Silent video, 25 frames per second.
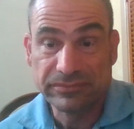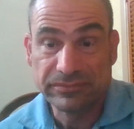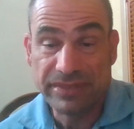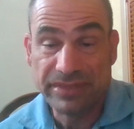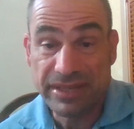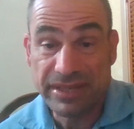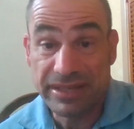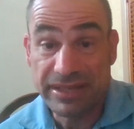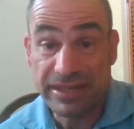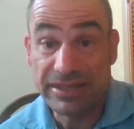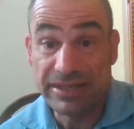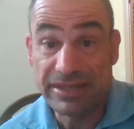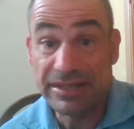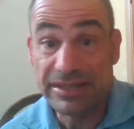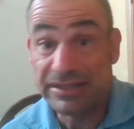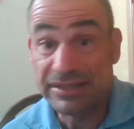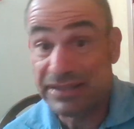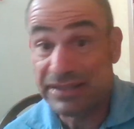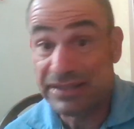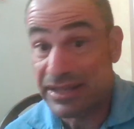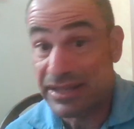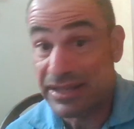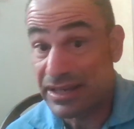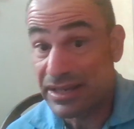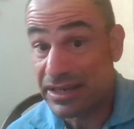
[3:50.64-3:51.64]
And as
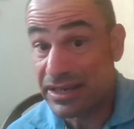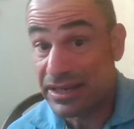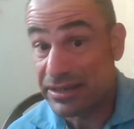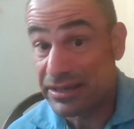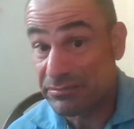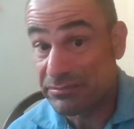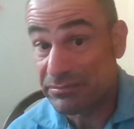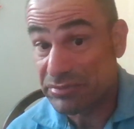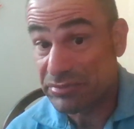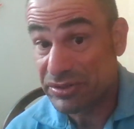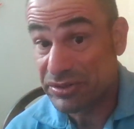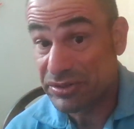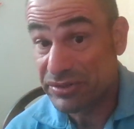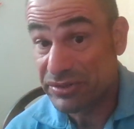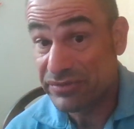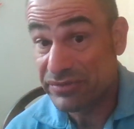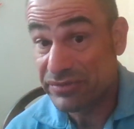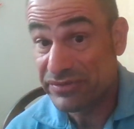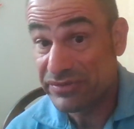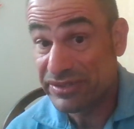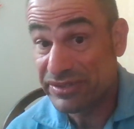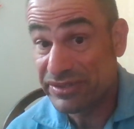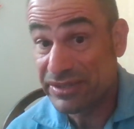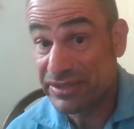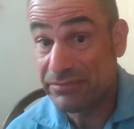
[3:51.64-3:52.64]
AI
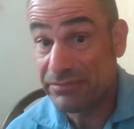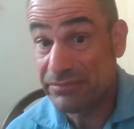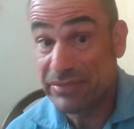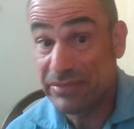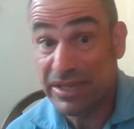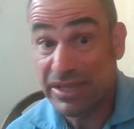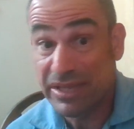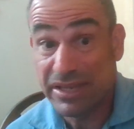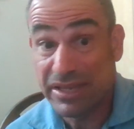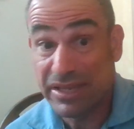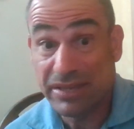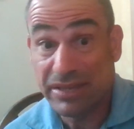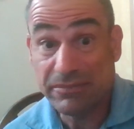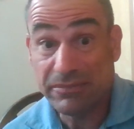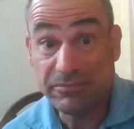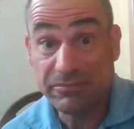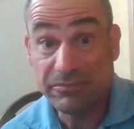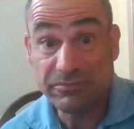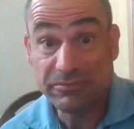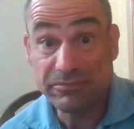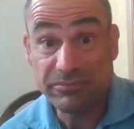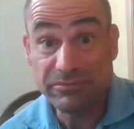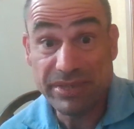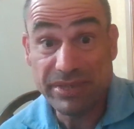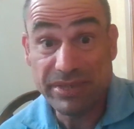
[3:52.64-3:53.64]
improves, it may
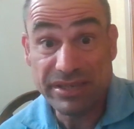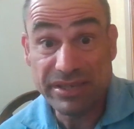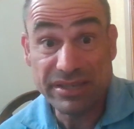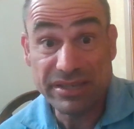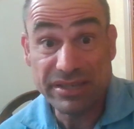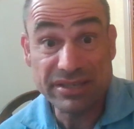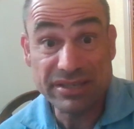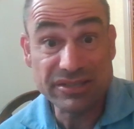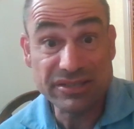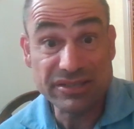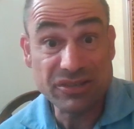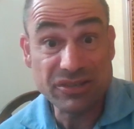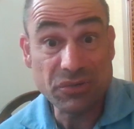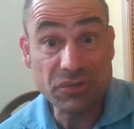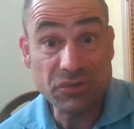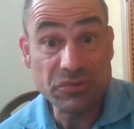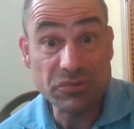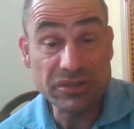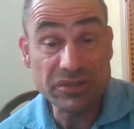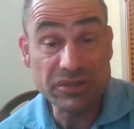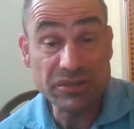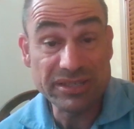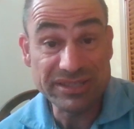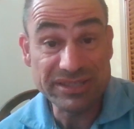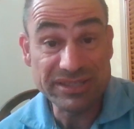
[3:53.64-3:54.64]
make its
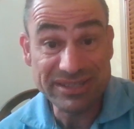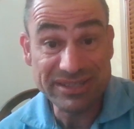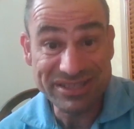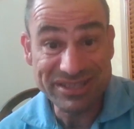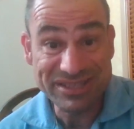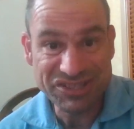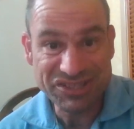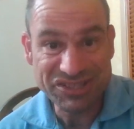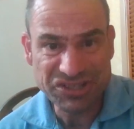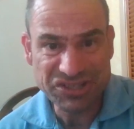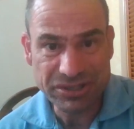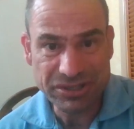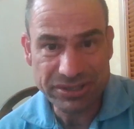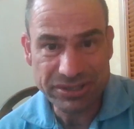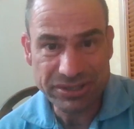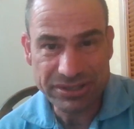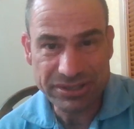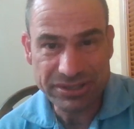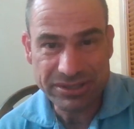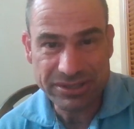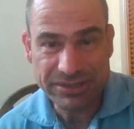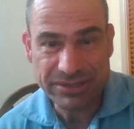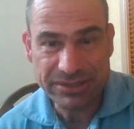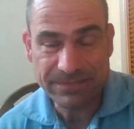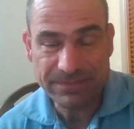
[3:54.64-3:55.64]
own
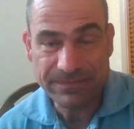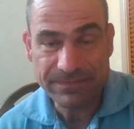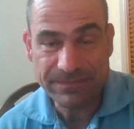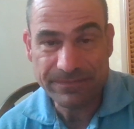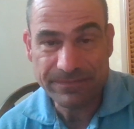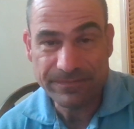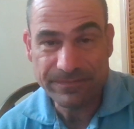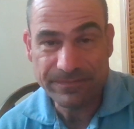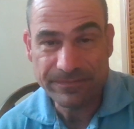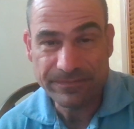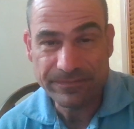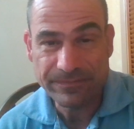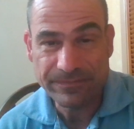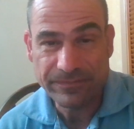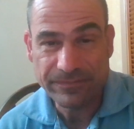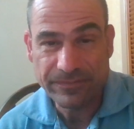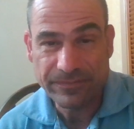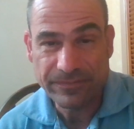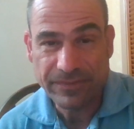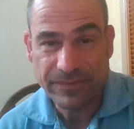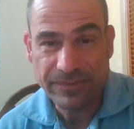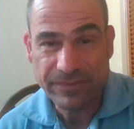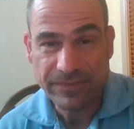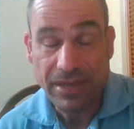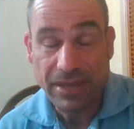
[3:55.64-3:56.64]
decisions.
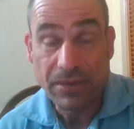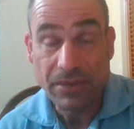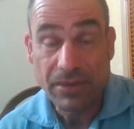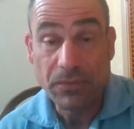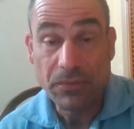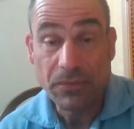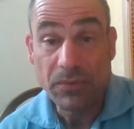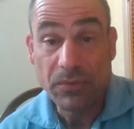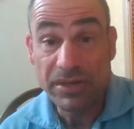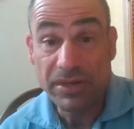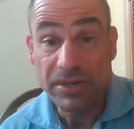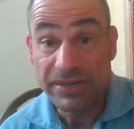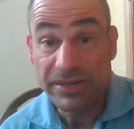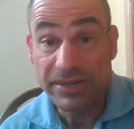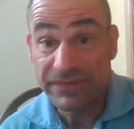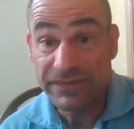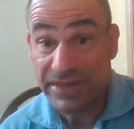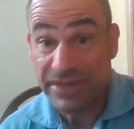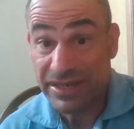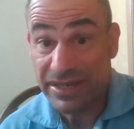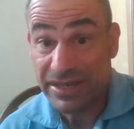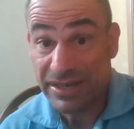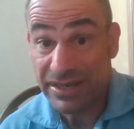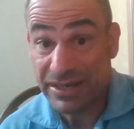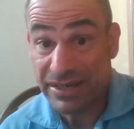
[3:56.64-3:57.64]
What if
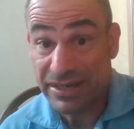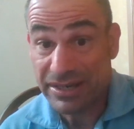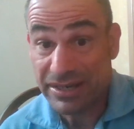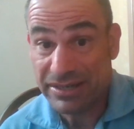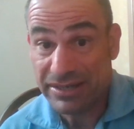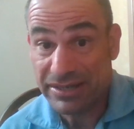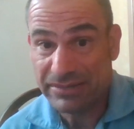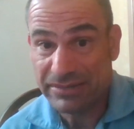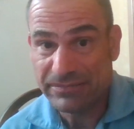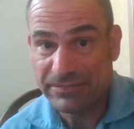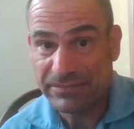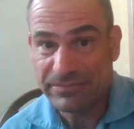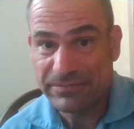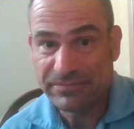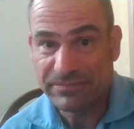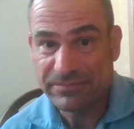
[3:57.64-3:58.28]
AI